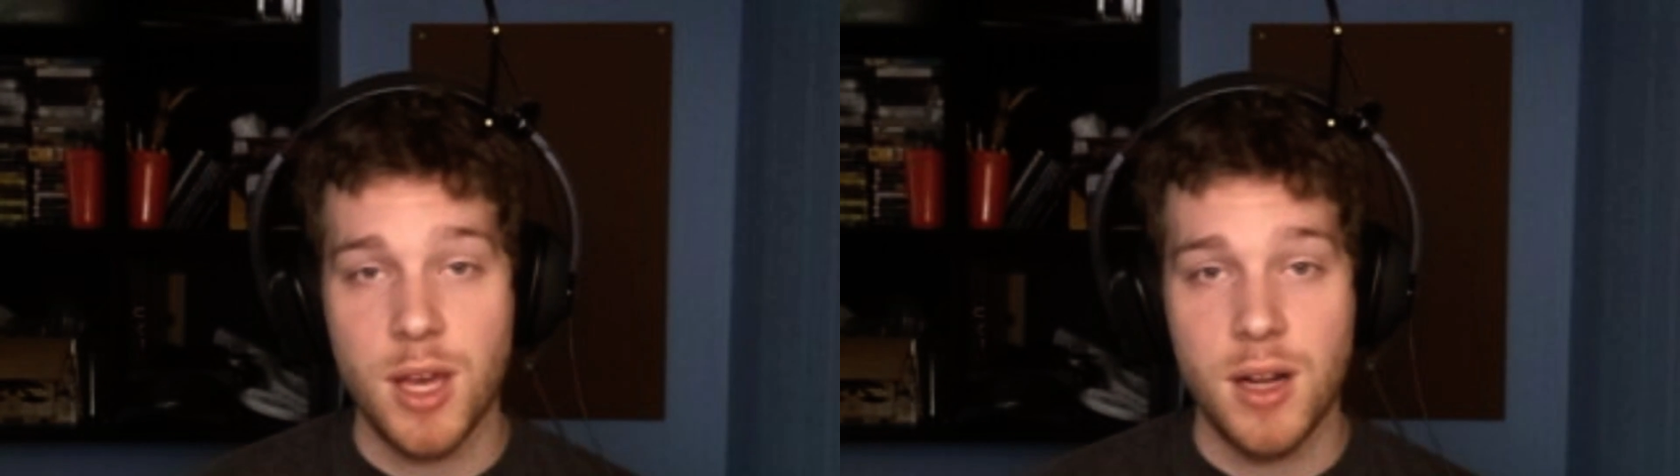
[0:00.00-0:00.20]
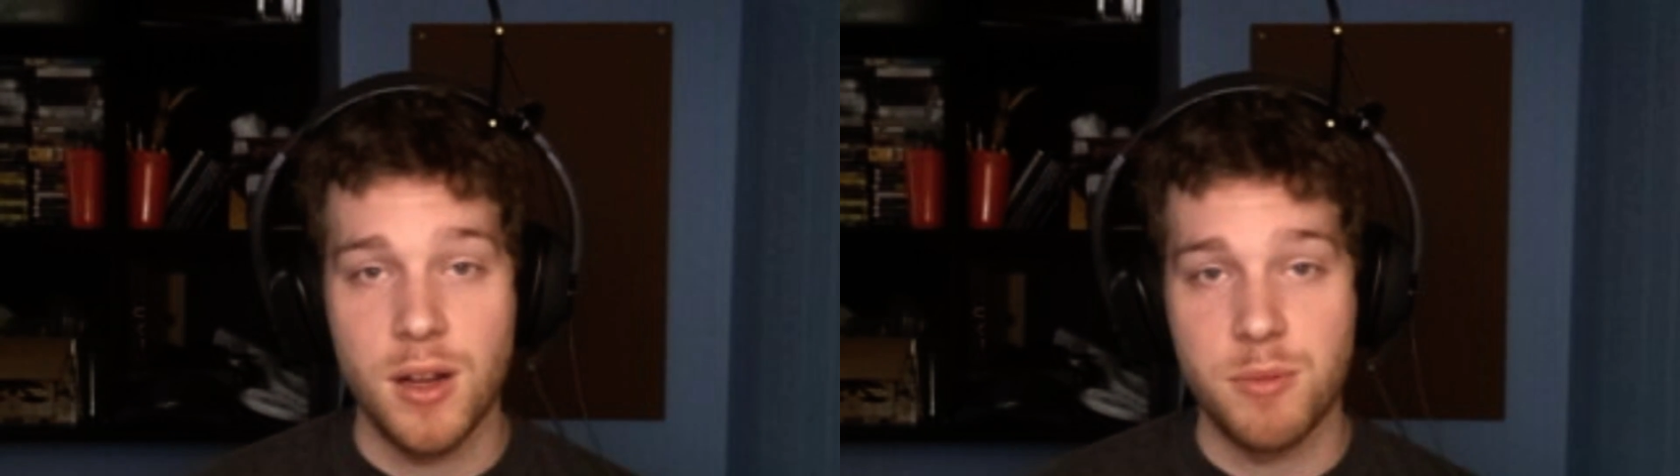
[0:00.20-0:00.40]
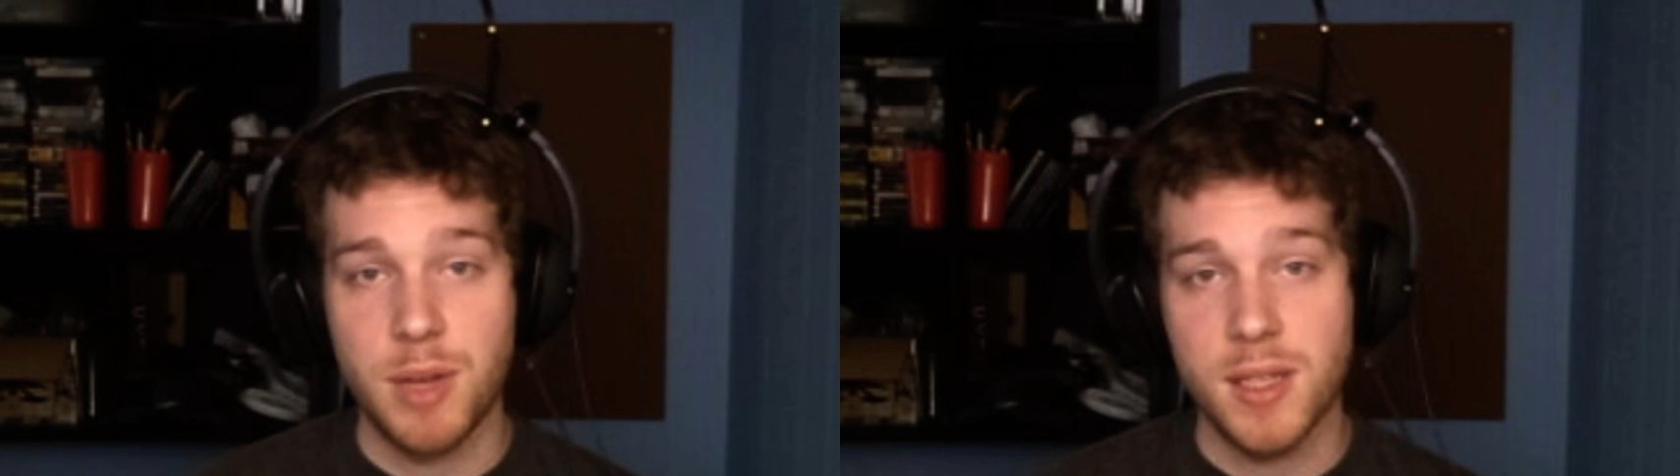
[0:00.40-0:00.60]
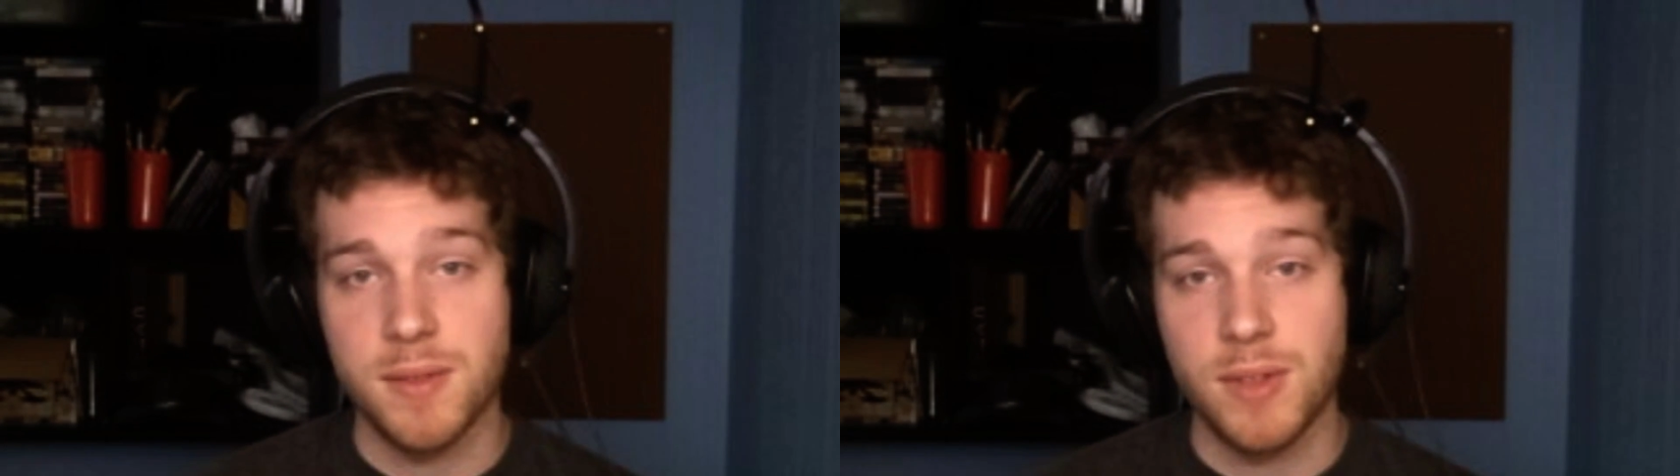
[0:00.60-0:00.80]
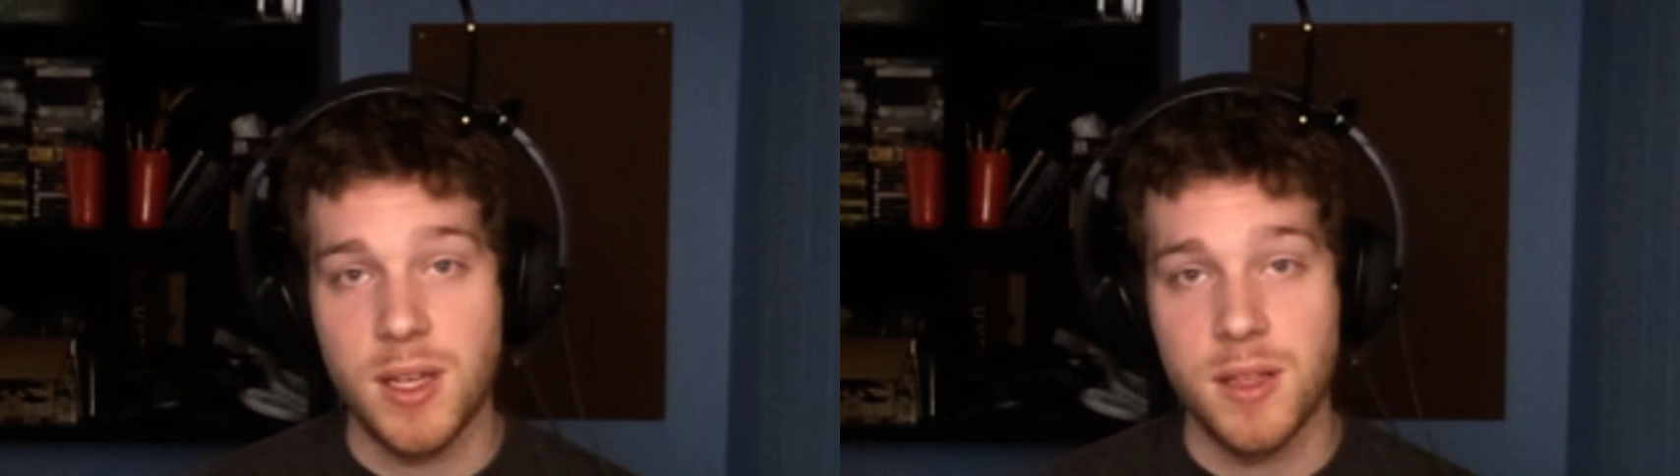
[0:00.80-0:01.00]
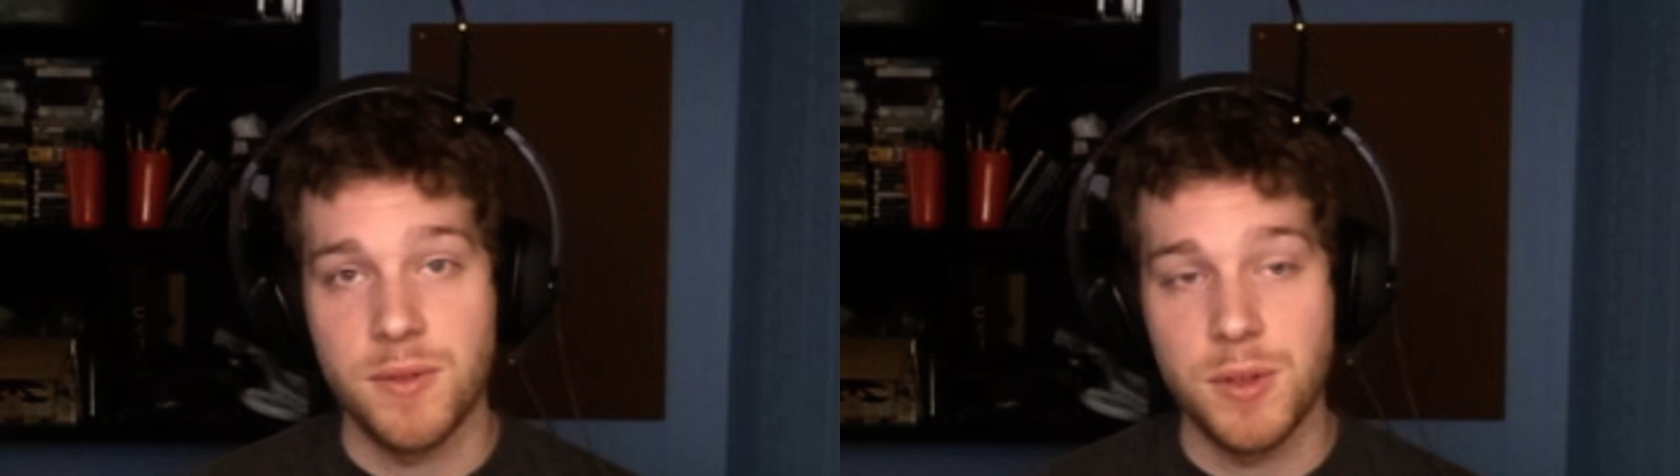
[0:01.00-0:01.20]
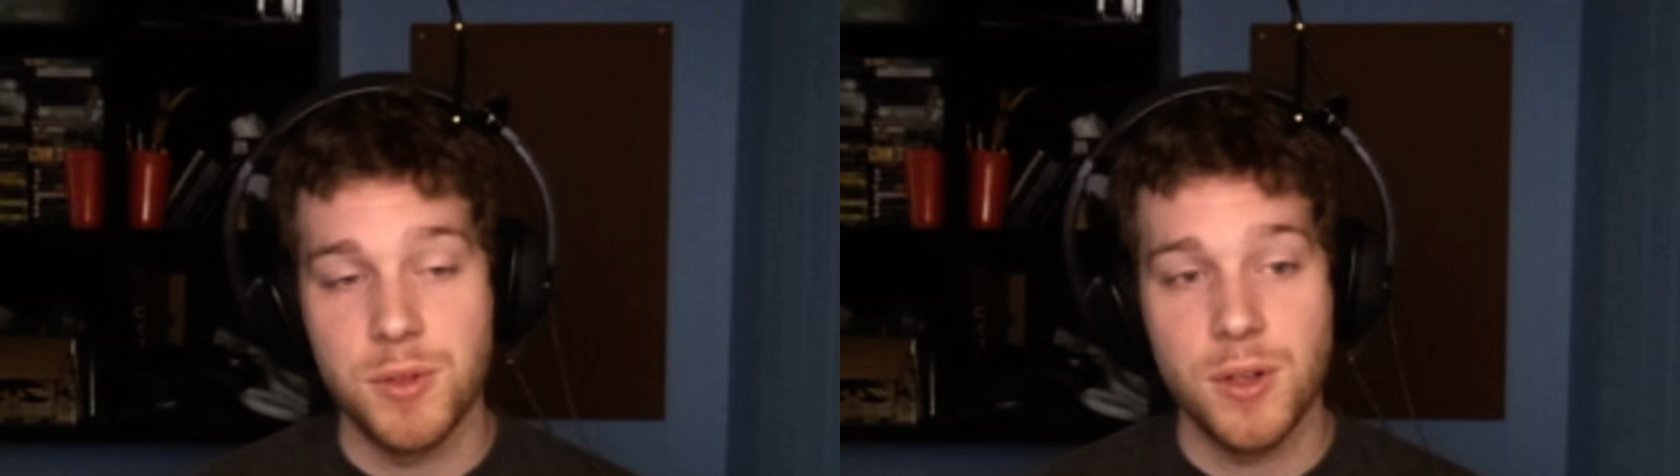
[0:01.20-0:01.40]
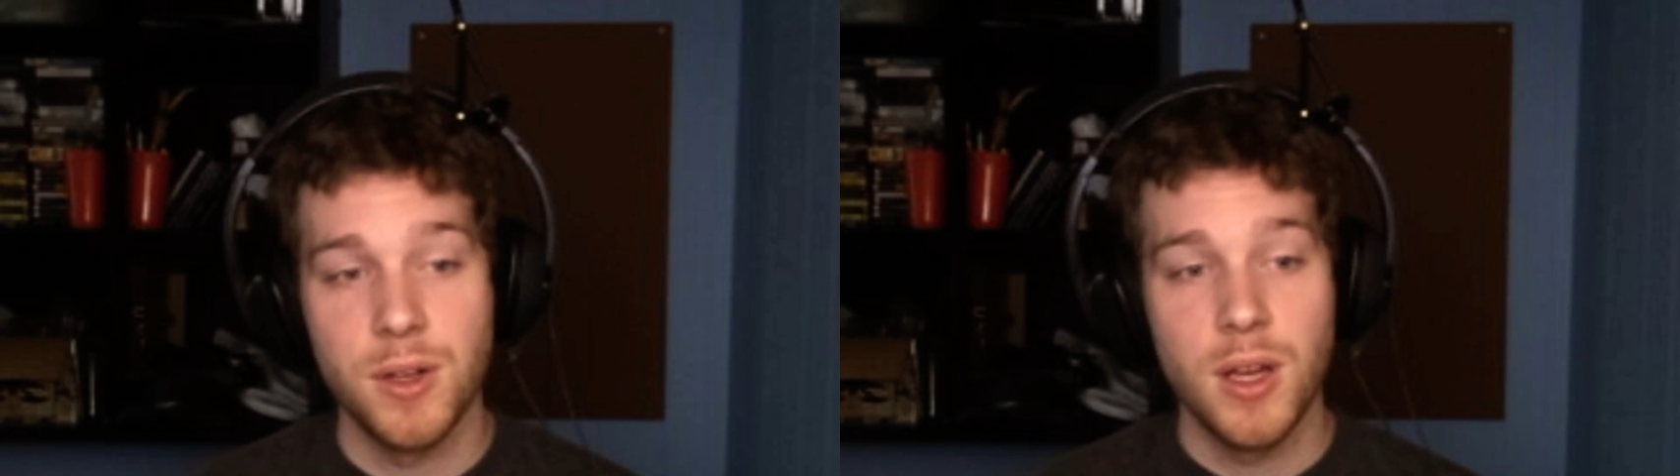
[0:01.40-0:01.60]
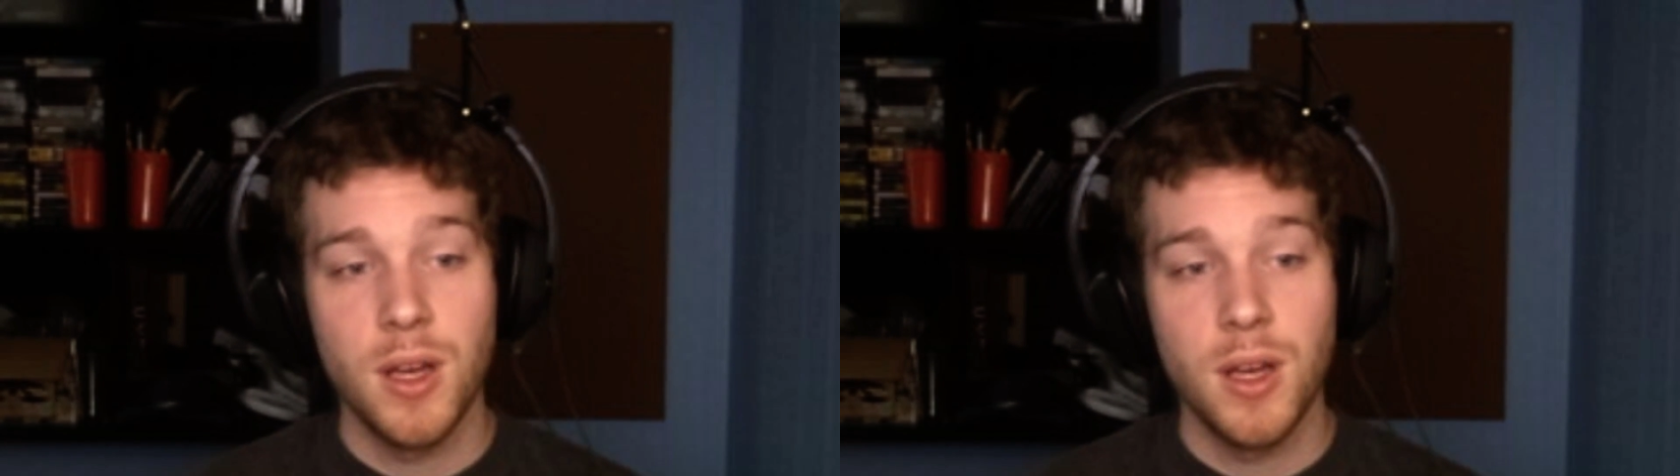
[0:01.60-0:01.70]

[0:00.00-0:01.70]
at another PAX event in the future.